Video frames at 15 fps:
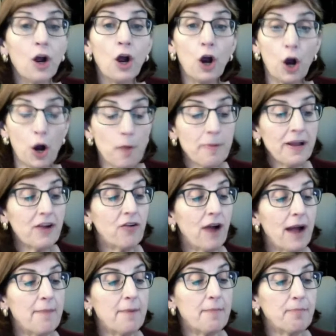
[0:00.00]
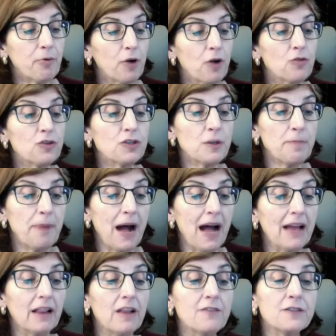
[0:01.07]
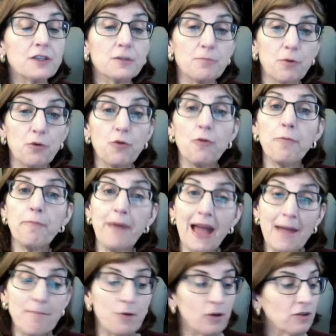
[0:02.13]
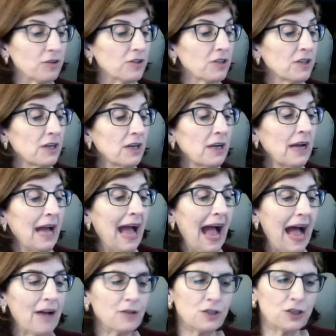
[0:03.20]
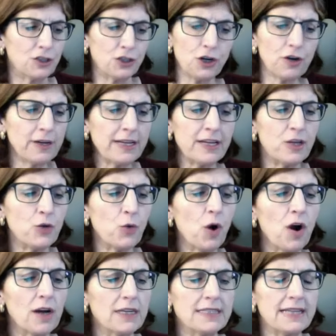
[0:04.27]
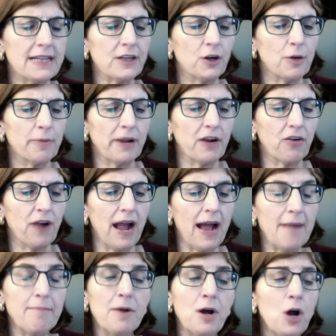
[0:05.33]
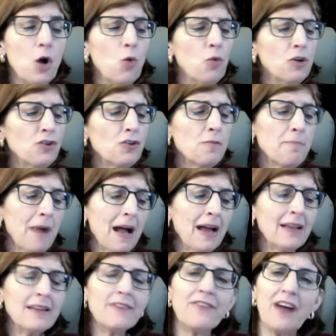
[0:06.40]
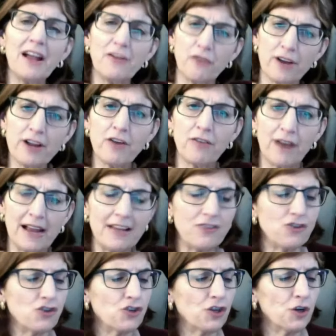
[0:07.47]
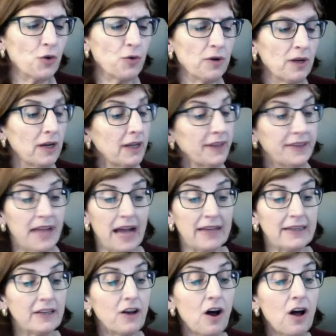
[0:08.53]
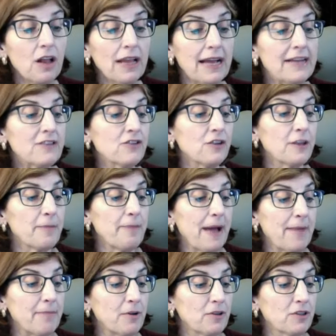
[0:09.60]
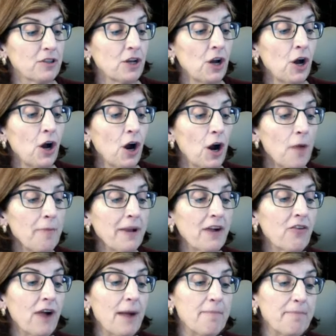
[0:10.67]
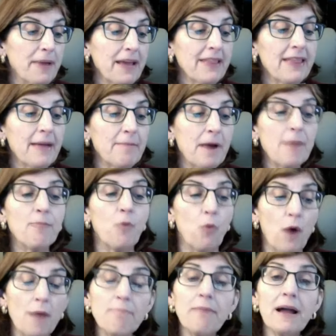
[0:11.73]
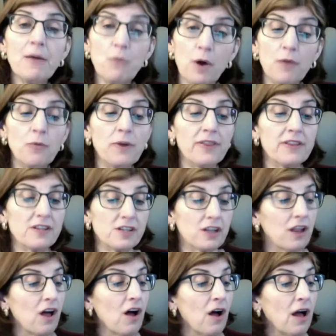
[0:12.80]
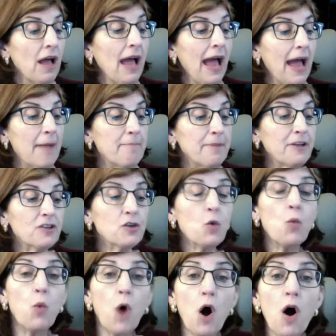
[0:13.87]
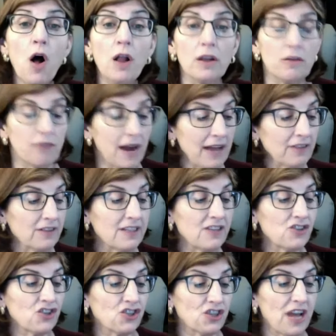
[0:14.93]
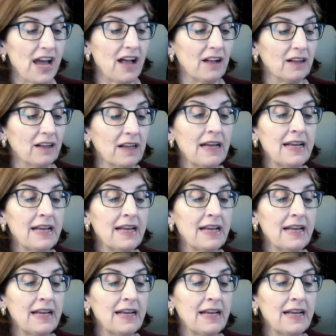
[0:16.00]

Hermit Crab approached a pile of smooth pebbles. How sturdy you are, said Hermit Crab. Would you mind if I rearranged you? Not at all, answered the pebbles. Hermit Crab picked them up one by one with his claw and built a wall around his shell.